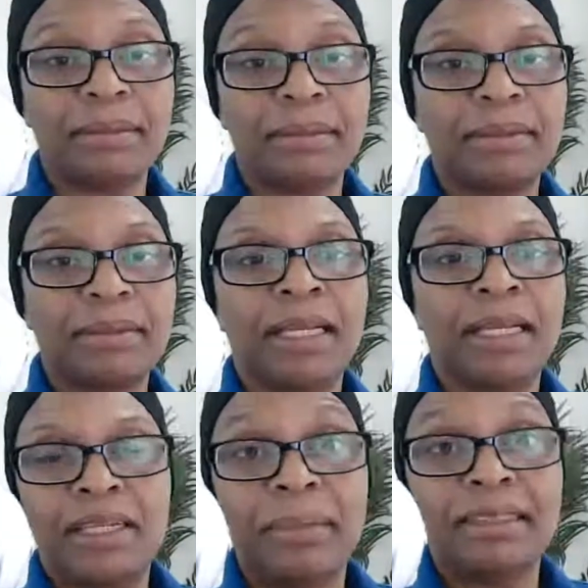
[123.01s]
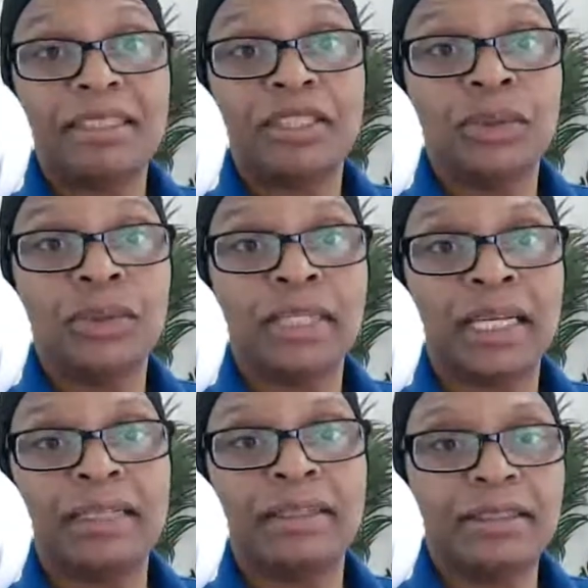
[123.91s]
Now, if you're based in the UK,
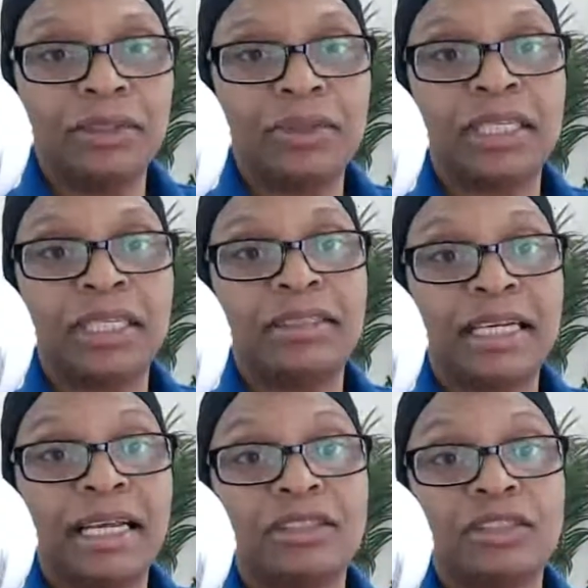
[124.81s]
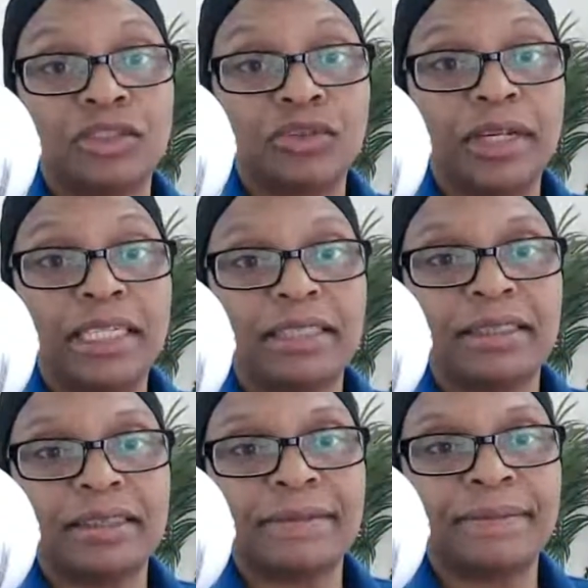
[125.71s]
you can dial straight.
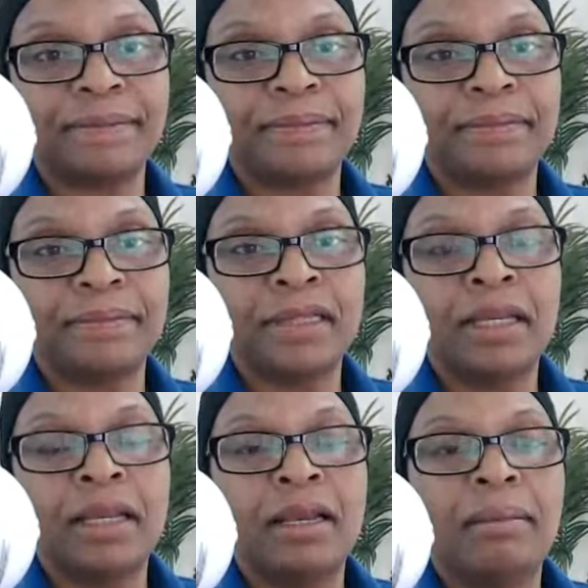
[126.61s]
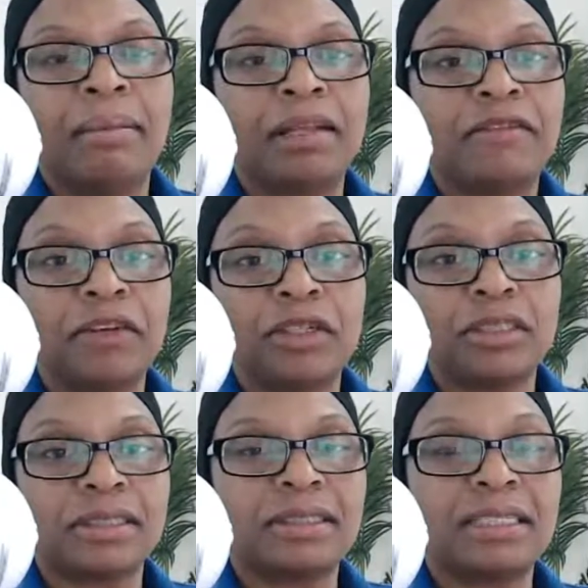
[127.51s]
But
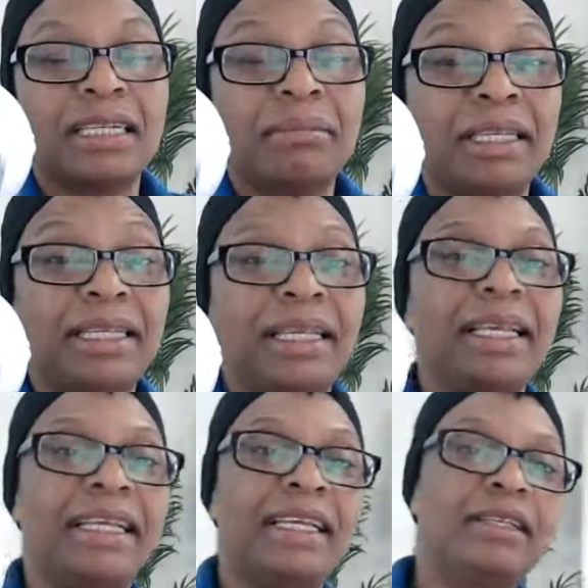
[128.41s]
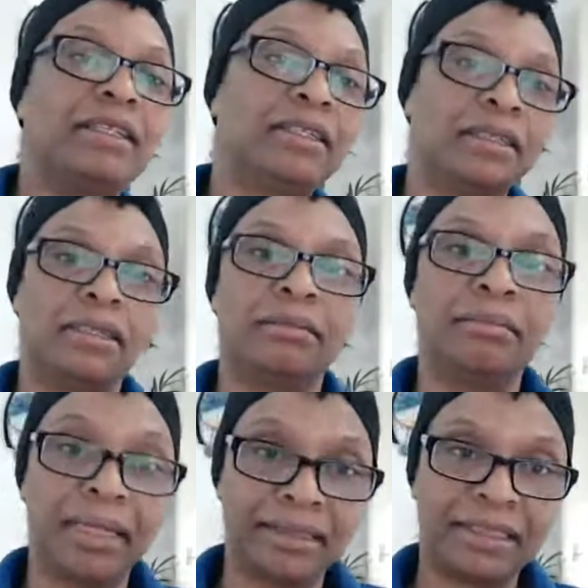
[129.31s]
first, send me a
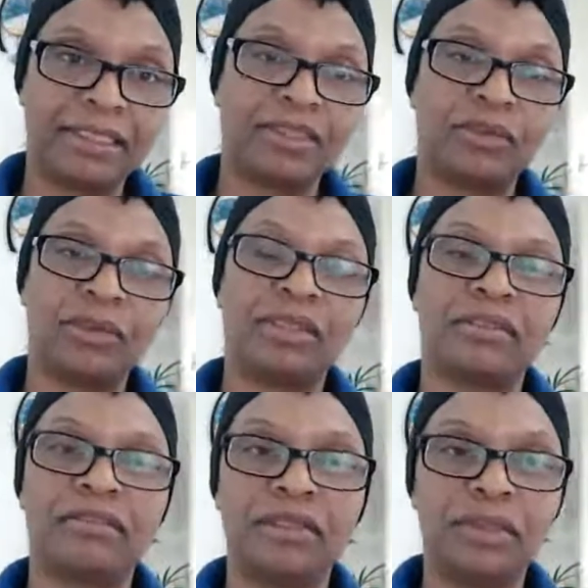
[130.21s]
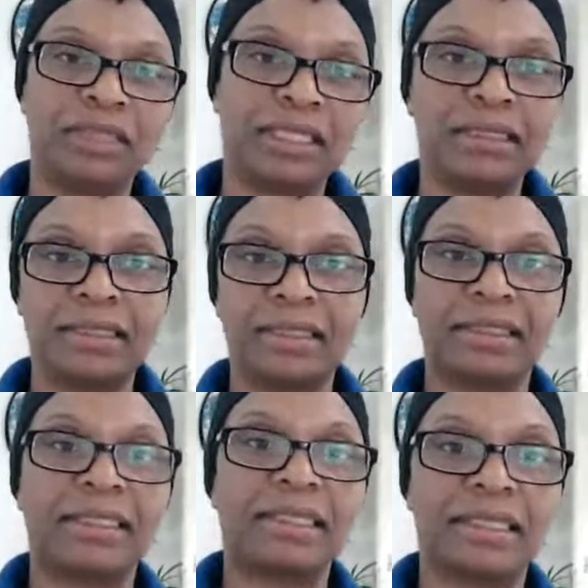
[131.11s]
message with a few
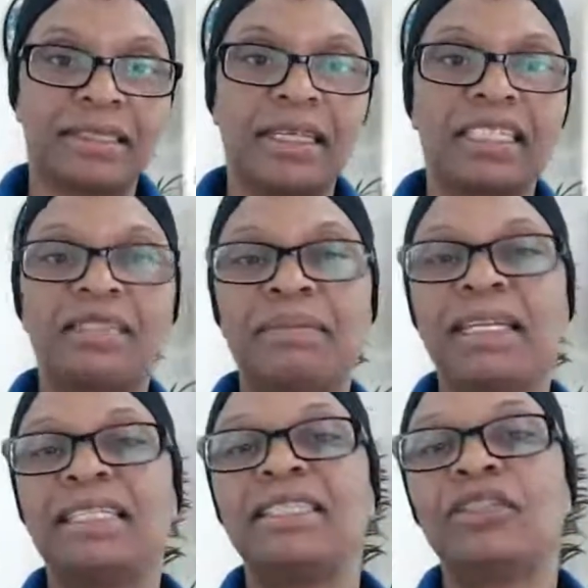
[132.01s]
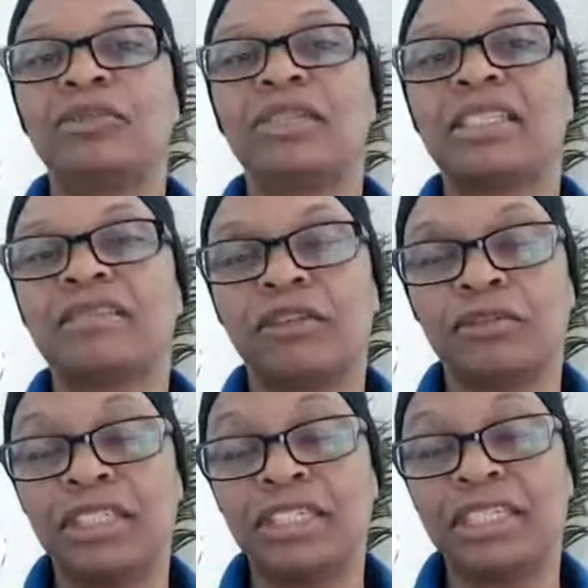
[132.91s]
sentences explaining your reason for
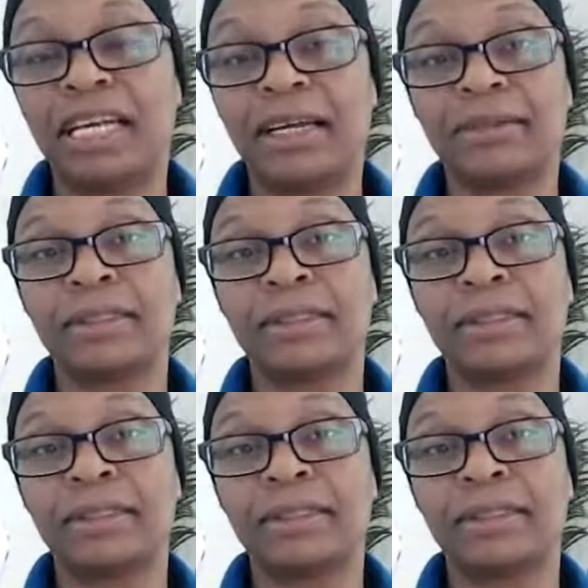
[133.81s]
reaching out.